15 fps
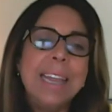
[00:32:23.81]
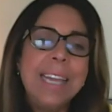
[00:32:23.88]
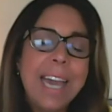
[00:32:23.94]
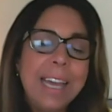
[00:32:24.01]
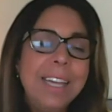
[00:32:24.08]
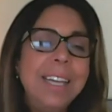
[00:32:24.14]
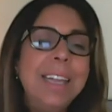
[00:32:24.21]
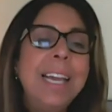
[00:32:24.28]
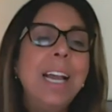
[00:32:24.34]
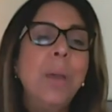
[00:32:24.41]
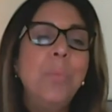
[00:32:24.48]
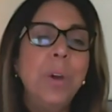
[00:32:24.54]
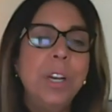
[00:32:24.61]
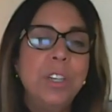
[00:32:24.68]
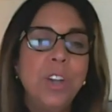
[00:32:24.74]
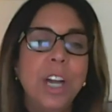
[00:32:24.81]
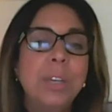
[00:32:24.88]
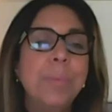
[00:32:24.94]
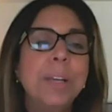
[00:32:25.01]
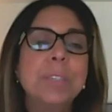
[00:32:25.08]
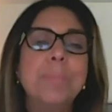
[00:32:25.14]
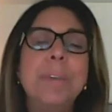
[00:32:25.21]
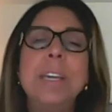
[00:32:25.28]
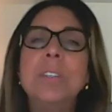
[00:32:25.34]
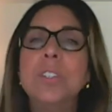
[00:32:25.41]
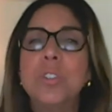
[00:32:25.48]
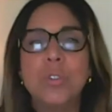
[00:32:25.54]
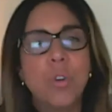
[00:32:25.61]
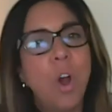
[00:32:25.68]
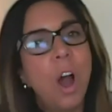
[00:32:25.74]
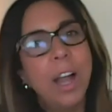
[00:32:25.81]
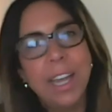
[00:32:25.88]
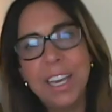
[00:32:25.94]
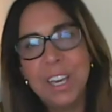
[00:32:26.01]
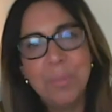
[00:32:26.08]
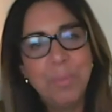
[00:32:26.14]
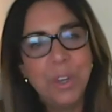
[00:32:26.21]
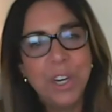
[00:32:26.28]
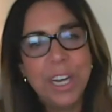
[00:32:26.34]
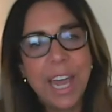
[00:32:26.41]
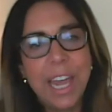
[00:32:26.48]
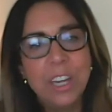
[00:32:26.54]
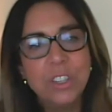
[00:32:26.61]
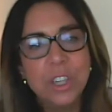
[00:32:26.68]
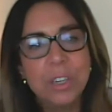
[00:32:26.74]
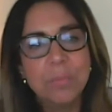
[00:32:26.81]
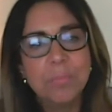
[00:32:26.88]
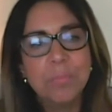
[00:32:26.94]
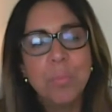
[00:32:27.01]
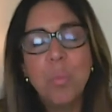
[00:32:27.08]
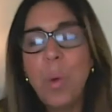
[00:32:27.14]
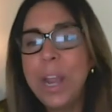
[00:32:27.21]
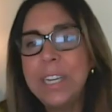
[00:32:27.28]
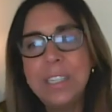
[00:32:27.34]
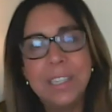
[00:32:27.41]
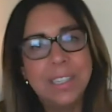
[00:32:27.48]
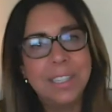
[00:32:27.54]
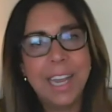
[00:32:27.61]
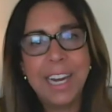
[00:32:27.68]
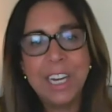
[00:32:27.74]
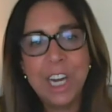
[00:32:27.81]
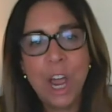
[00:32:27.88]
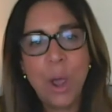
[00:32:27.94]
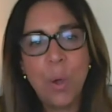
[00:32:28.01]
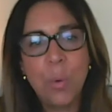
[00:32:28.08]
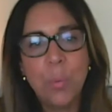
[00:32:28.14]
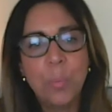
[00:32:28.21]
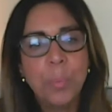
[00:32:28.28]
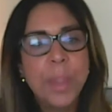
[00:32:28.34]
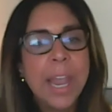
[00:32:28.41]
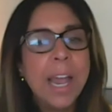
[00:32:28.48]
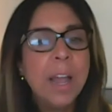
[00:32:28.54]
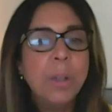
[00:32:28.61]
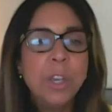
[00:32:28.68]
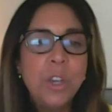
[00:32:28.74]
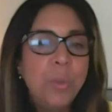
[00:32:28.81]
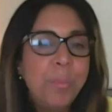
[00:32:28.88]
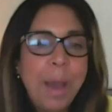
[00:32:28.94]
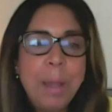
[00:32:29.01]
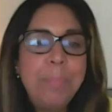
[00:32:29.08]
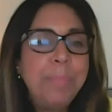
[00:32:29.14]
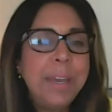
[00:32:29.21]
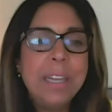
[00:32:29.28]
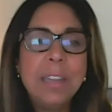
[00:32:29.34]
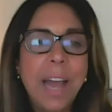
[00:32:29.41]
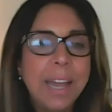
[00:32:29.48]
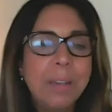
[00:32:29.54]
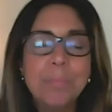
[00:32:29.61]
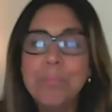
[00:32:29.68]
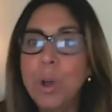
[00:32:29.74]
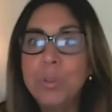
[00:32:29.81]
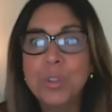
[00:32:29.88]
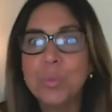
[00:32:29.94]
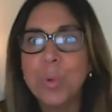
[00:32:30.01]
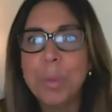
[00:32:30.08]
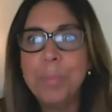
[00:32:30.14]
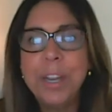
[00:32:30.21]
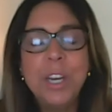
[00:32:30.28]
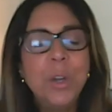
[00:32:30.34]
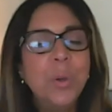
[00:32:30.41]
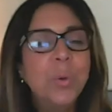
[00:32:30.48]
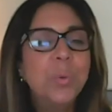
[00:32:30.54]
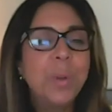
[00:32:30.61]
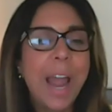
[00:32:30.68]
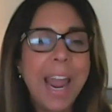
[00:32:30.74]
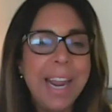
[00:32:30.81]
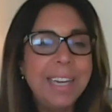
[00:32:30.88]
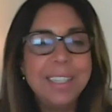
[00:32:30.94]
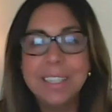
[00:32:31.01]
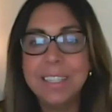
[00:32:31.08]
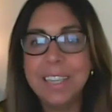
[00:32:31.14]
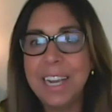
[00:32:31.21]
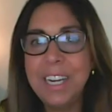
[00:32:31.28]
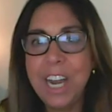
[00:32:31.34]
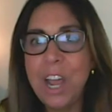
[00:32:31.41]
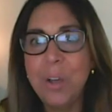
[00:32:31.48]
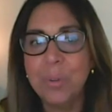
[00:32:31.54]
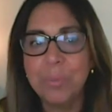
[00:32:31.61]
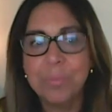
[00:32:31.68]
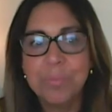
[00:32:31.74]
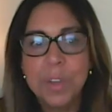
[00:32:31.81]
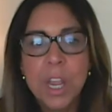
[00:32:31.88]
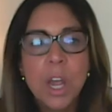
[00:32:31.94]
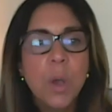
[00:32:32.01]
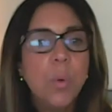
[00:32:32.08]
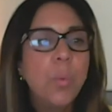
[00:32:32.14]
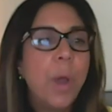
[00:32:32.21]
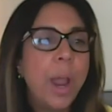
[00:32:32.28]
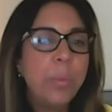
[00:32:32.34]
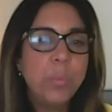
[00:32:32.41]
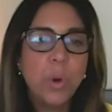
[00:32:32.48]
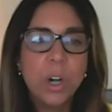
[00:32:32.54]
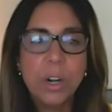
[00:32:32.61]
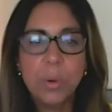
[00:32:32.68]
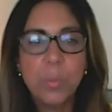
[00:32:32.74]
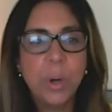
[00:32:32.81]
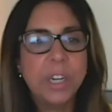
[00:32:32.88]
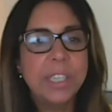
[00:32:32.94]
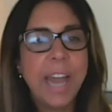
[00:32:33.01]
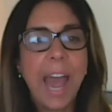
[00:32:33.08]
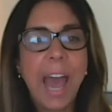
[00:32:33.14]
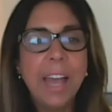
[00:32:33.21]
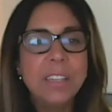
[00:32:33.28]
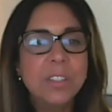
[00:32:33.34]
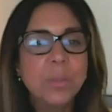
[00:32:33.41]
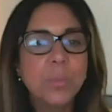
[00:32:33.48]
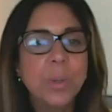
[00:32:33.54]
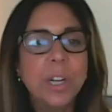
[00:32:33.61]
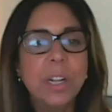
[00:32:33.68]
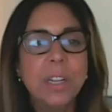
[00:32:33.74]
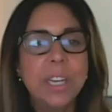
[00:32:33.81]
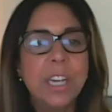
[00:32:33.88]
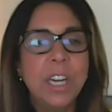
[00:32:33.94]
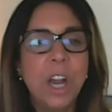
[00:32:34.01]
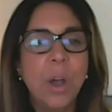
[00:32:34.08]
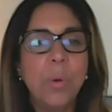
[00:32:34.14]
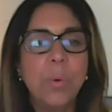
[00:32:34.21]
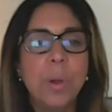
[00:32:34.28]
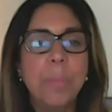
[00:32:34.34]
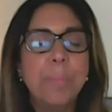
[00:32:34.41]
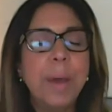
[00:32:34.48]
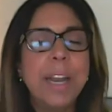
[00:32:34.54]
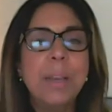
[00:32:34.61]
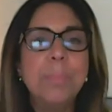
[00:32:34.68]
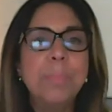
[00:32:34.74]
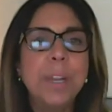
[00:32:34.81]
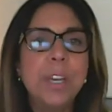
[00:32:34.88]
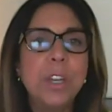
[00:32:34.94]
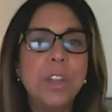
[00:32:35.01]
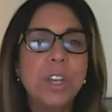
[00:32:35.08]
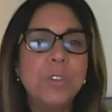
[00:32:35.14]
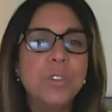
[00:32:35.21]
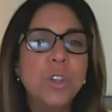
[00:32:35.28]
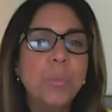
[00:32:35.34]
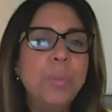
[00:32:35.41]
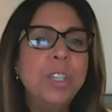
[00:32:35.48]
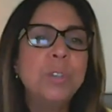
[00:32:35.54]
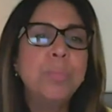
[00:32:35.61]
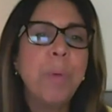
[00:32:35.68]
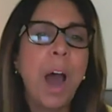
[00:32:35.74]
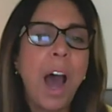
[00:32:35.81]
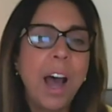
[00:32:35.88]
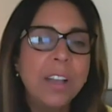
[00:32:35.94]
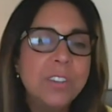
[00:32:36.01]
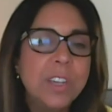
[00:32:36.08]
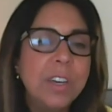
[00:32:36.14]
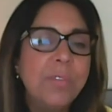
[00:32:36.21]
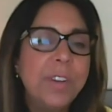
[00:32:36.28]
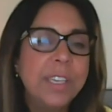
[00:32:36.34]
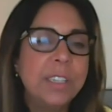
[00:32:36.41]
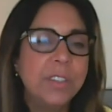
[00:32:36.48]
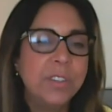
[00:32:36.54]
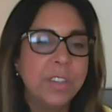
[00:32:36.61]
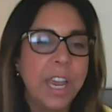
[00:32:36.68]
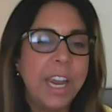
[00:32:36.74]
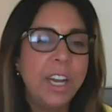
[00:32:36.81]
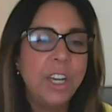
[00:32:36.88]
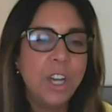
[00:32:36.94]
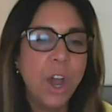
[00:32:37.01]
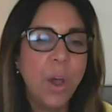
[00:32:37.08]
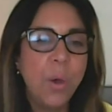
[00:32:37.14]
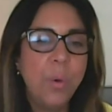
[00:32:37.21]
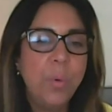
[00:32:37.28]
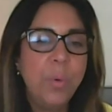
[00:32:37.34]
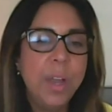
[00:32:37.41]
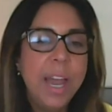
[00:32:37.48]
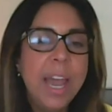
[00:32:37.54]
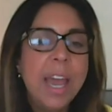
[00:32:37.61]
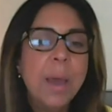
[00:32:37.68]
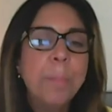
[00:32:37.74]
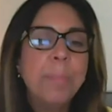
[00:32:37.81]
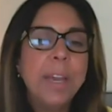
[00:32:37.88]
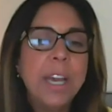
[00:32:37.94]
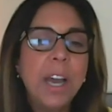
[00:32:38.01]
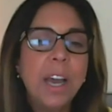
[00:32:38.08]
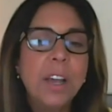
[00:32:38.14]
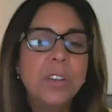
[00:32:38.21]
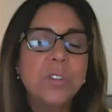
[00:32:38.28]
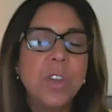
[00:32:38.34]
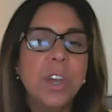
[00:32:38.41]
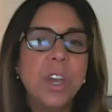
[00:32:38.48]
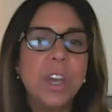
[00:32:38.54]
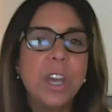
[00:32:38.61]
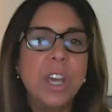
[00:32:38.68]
The other thing I want to talk about is being strong in communication, when to say no. You might be like most women who hate to say no when we're we're tasked will you know but but there's so much positive into saying no because